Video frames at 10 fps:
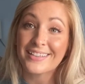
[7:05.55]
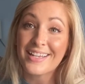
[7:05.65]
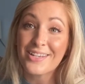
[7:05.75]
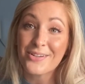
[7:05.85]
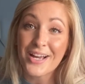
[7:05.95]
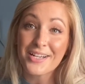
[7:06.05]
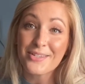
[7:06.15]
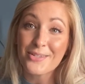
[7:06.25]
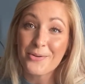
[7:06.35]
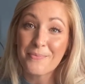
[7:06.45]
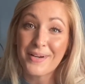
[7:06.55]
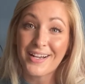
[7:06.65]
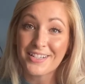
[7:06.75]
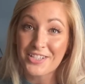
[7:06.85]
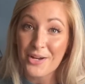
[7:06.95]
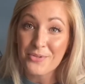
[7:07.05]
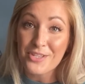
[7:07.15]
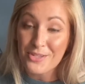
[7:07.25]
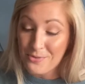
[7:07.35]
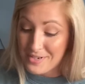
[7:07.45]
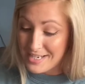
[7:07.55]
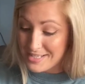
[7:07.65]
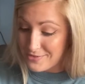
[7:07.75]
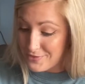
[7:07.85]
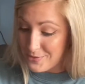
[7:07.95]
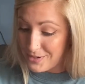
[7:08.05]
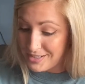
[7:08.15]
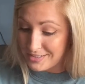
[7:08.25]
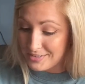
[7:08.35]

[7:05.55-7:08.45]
Thank you guys so much. That was so nice of you all.